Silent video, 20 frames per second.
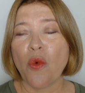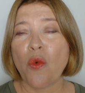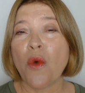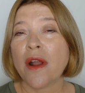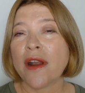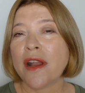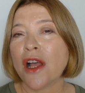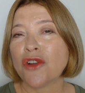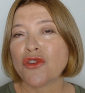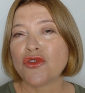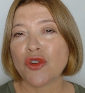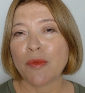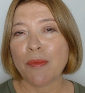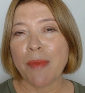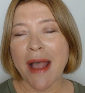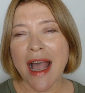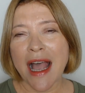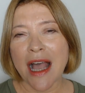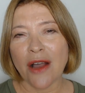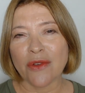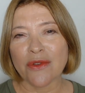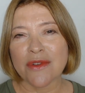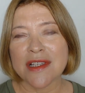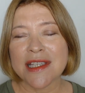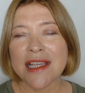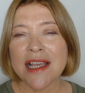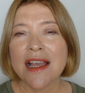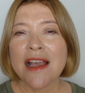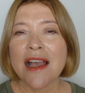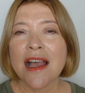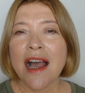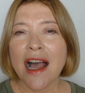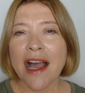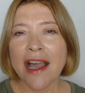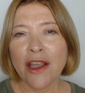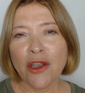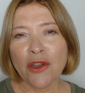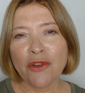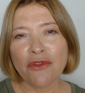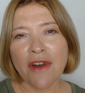£100, I
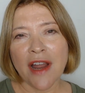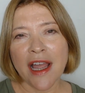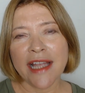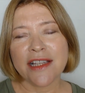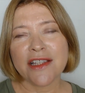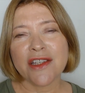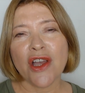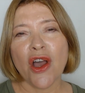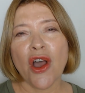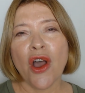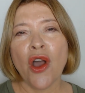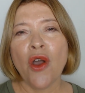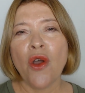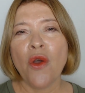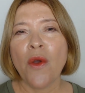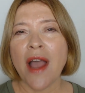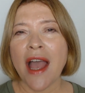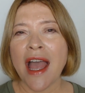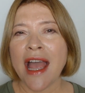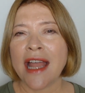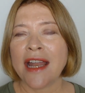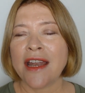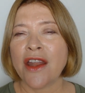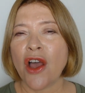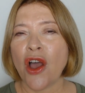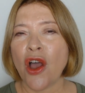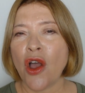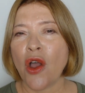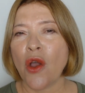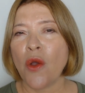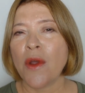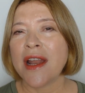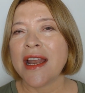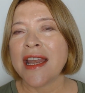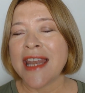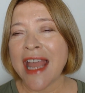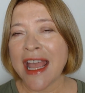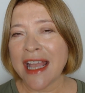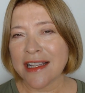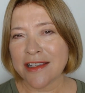could write O-N-O
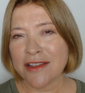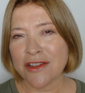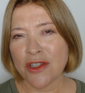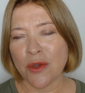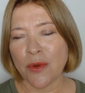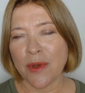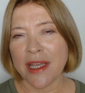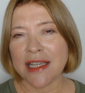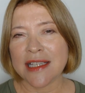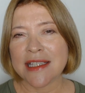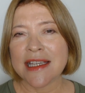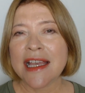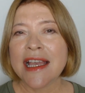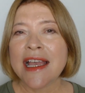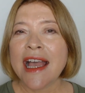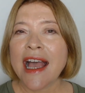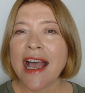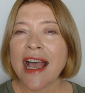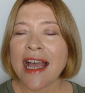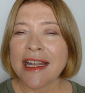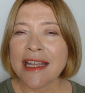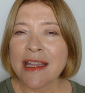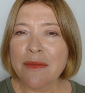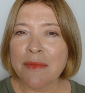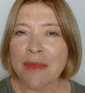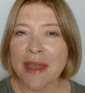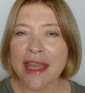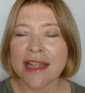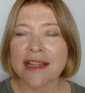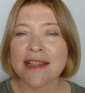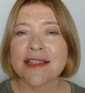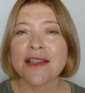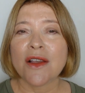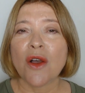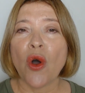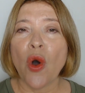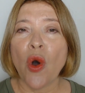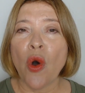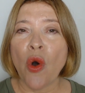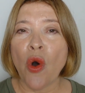next to it and it means
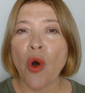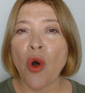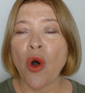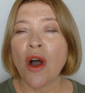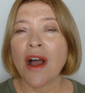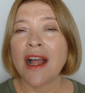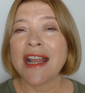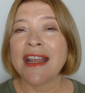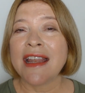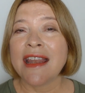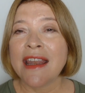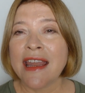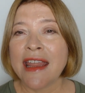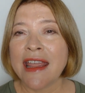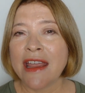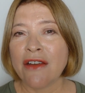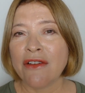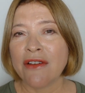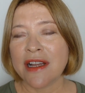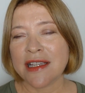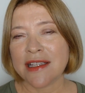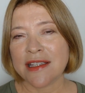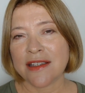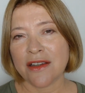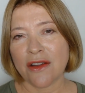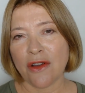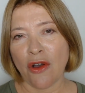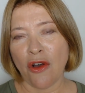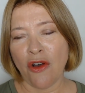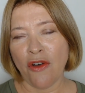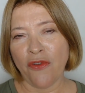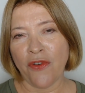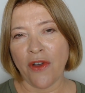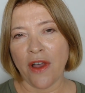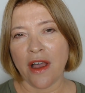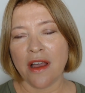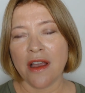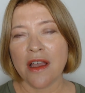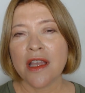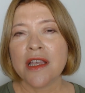or nearest
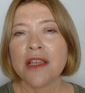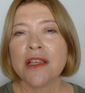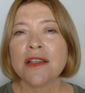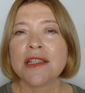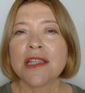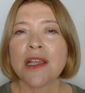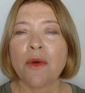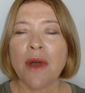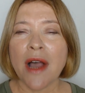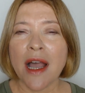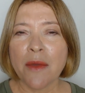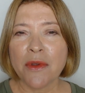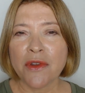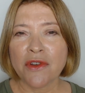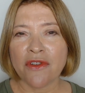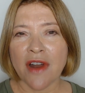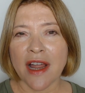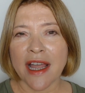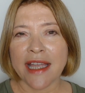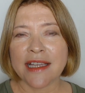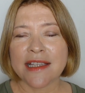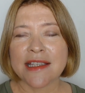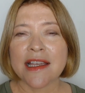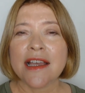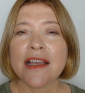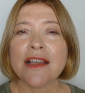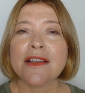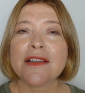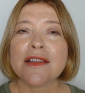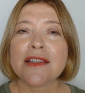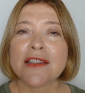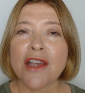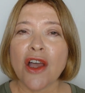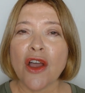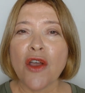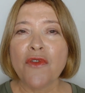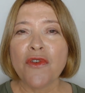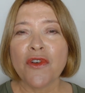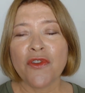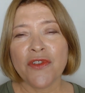offer. So I would write
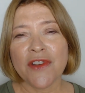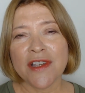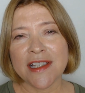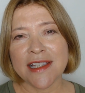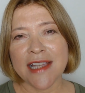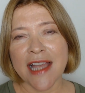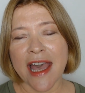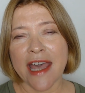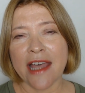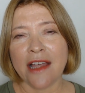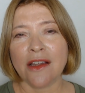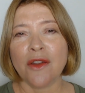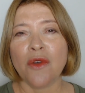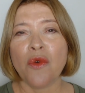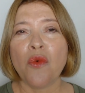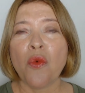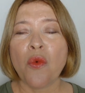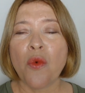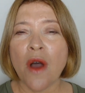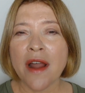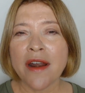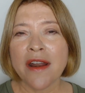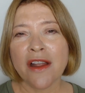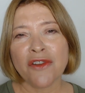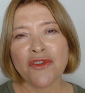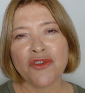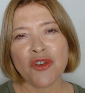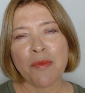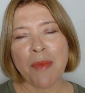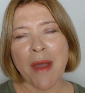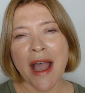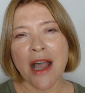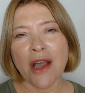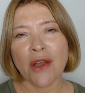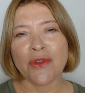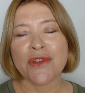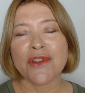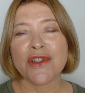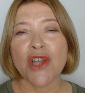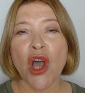sofa for sale,
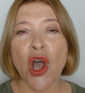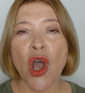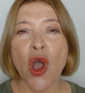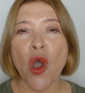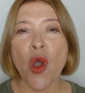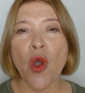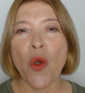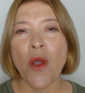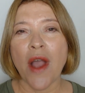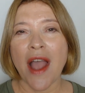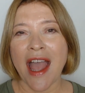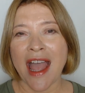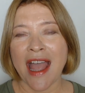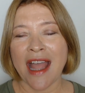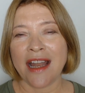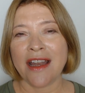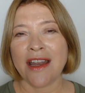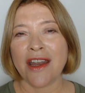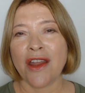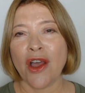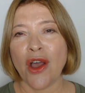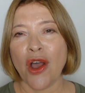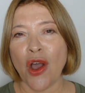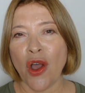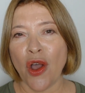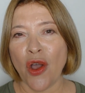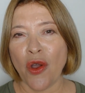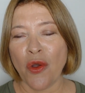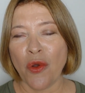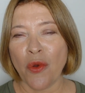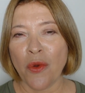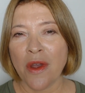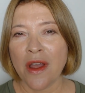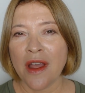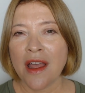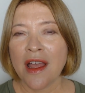£100, O-N-O.